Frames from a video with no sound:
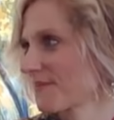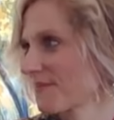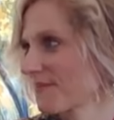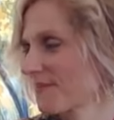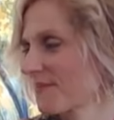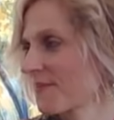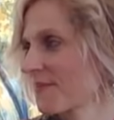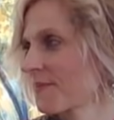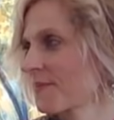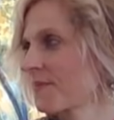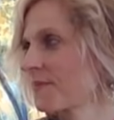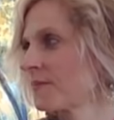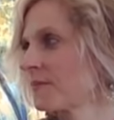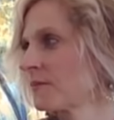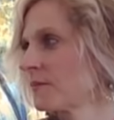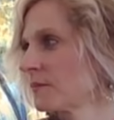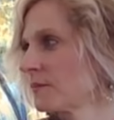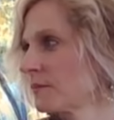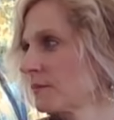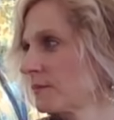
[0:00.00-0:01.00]

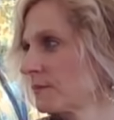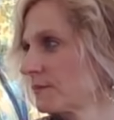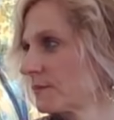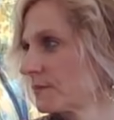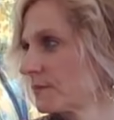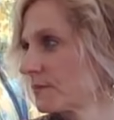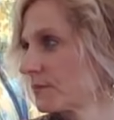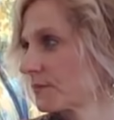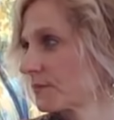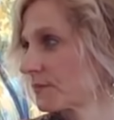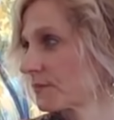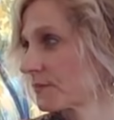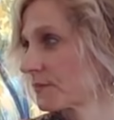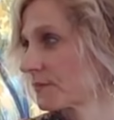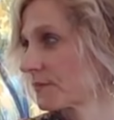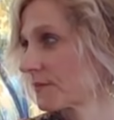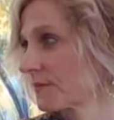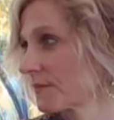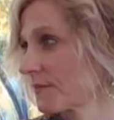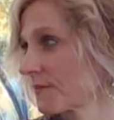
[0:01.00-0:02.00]

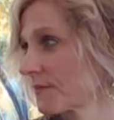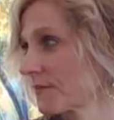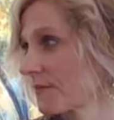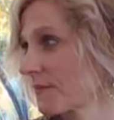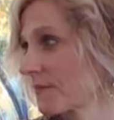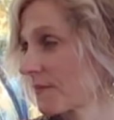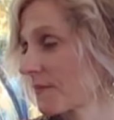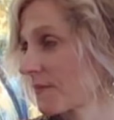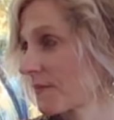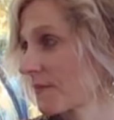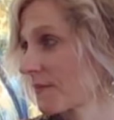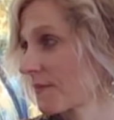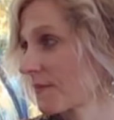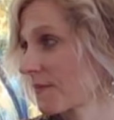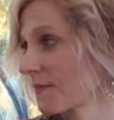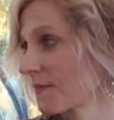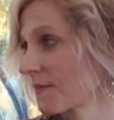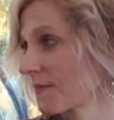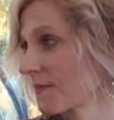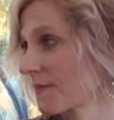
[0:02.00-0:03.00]

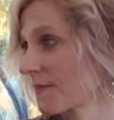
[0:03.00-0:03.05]
This person isn't speaking.